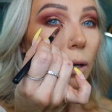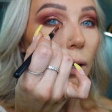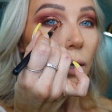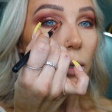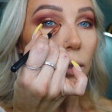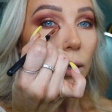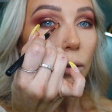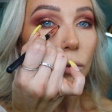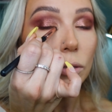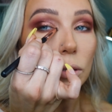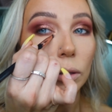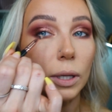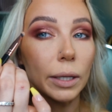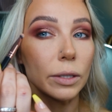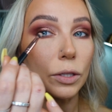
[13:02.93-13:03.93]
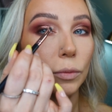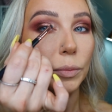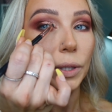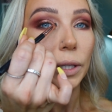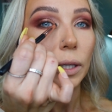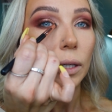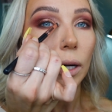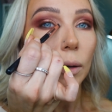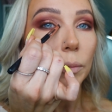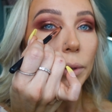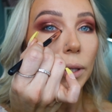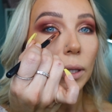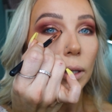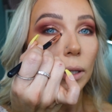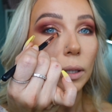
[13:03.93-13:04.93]
And I also like to bring it up
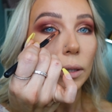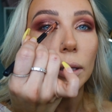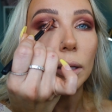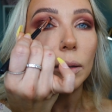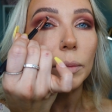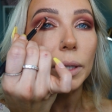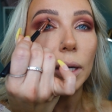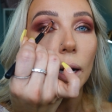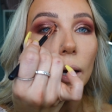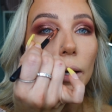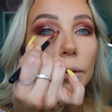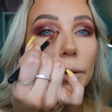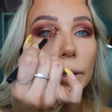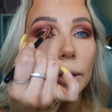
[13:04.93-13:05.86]
here a little bit higher right